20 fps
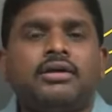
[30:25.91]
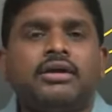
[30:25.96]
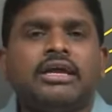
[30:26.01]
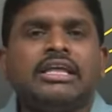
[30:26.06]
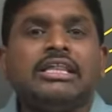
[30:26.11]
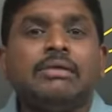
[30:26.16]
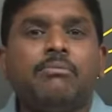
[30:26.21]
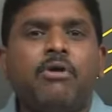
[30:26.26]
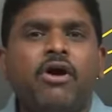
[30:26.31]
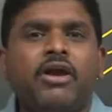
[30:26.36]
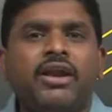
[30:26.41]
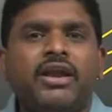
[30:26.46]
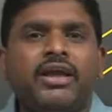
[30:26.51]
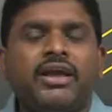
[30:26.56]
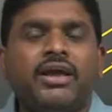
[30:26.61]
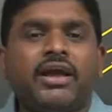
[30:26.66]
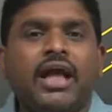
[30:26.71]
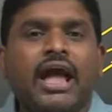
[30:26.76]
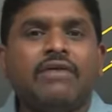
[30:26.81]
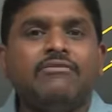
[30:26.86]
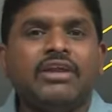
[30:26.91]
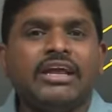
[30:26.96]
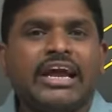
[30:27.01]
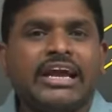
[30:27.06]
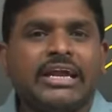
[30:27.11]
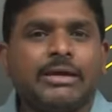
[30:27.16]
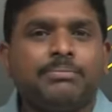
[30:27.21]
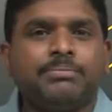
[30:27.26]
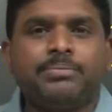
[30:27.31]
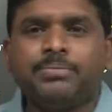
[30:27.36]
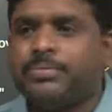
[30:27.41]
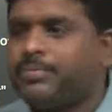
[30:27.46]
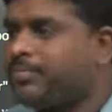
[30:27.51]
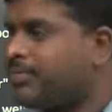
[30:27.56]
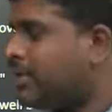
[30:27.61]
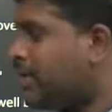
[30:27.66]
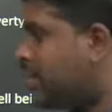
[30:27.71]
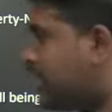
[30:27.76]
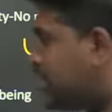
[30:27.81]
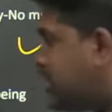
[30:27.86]
in the morning, I will get up
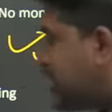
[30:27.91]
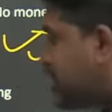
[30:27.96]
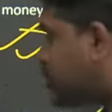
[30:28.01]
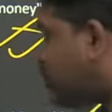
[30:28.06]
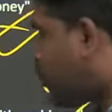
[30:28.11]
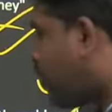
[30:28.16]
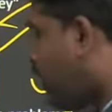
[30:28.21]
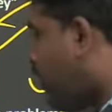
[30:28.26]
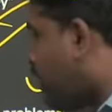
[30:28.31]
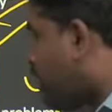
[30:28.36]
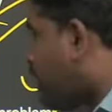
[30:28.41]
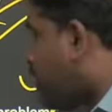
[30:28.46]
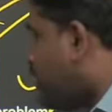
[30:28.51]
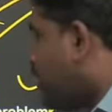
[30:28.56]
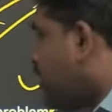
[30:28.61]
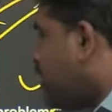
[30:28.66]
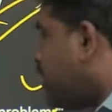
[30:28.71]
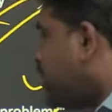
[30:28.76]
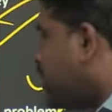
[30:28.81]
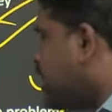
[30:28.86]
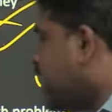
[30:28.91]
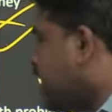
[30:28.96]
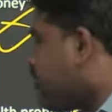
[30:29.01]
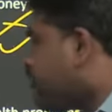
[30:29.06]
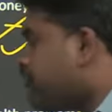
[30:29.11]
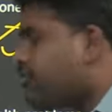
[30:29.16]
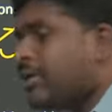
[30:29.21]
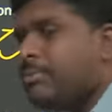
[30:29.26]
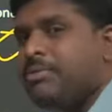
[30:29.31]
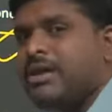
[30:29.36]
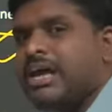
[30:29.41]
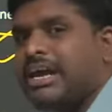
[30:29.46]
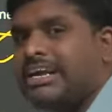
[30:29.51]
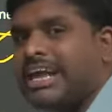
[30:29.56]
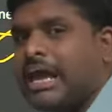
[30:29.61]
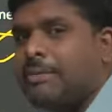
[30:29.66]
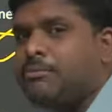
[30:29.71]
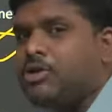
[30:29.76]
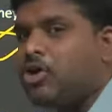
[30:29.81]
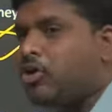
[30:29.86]
6 o'clock. Yeah, from here
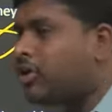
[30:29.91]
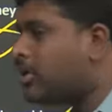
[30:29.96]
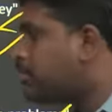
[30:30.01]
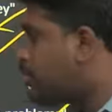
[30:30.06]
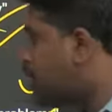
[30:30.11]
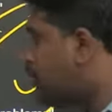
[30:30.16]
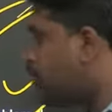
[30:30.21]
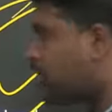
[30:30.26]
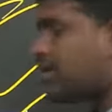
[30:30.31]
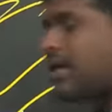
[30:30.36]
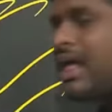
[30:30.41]
time you have to remember.